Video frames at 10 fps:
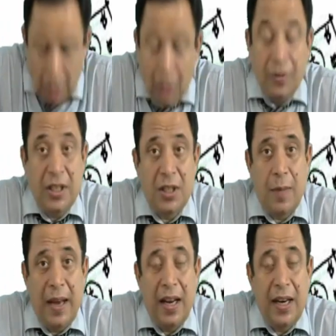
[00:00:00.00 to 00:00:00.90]
which is
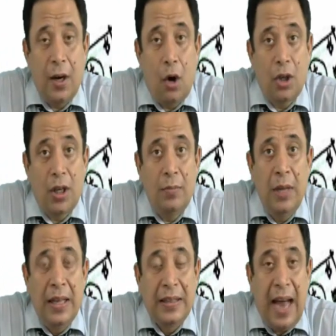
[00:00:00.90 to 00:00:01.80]
my learning outcome,
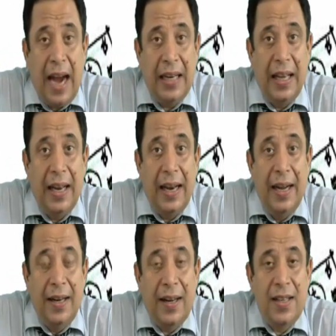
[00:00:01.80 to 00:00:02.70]
that
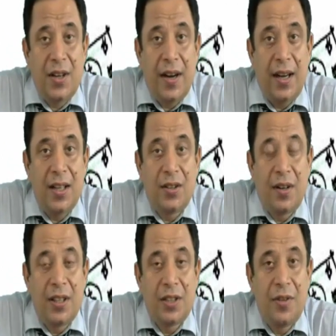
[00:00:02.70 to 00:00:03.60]
interest rate is the
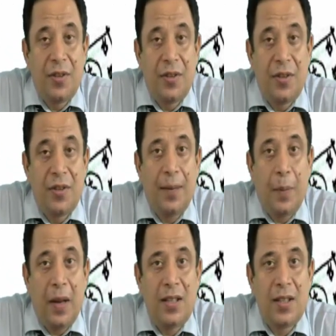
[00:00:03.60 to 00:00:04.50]
risk-free rate
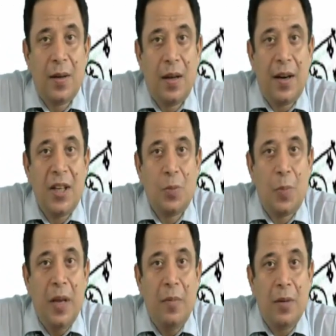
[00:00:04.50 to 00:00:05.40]
plus risk
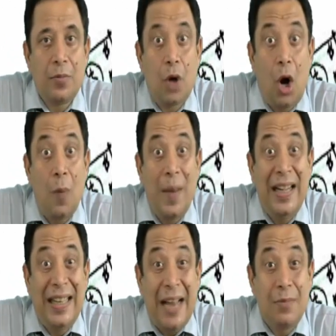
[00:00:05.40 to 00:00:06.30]
premium. So how many
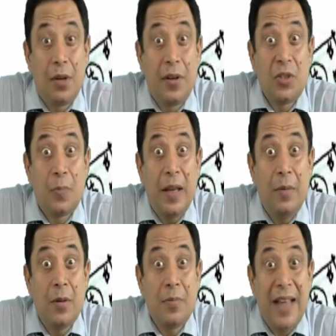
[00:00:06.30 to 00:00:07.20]
types of risk
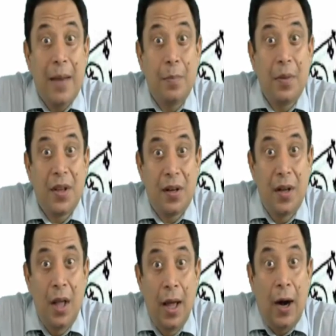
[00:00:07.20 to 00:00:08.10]
premiums can be there?
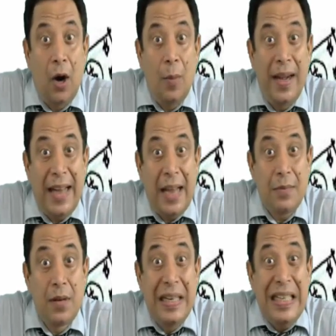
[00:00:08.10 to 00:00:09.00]
How many
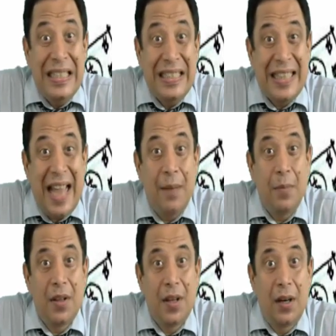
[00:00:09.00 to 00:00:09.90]
types of risks can
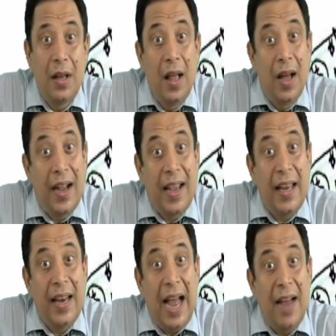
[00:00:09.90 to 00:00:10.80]
be there?
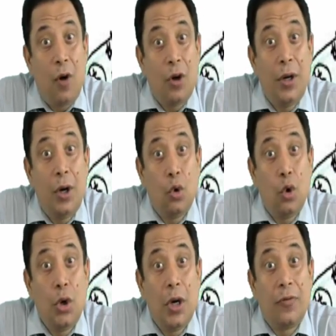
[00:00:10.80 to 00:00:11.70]
Again, I have already
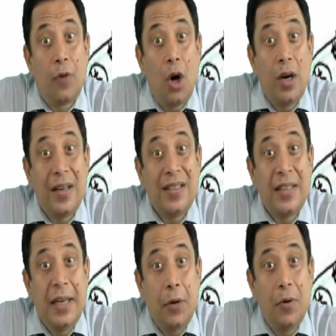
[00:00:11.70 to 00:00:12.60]
told you default risk,
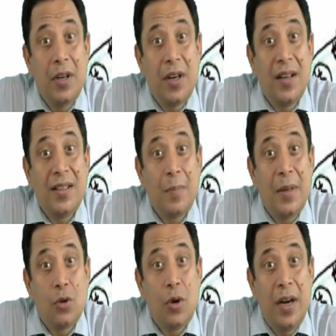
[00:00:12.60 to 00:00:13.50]
liquidity risk,
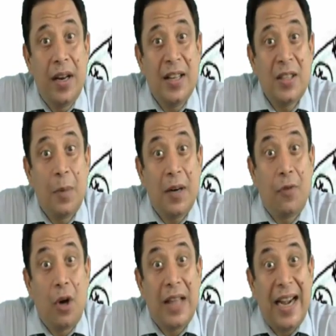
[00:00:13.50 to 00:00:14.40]
maturity risk, but
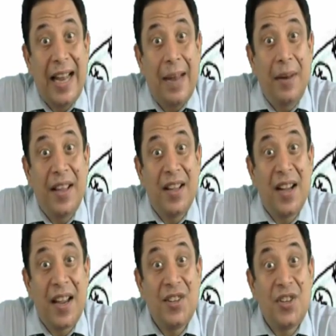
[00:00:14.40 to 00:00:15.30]
for that I am taking a
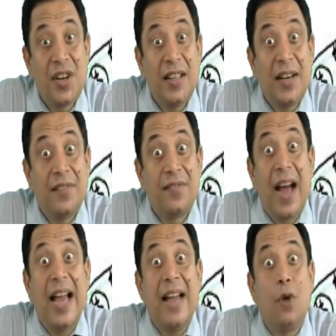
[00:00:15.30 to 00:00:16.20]
case study that why
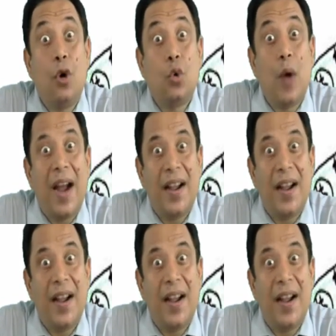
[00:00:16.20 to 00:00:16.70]
I want to add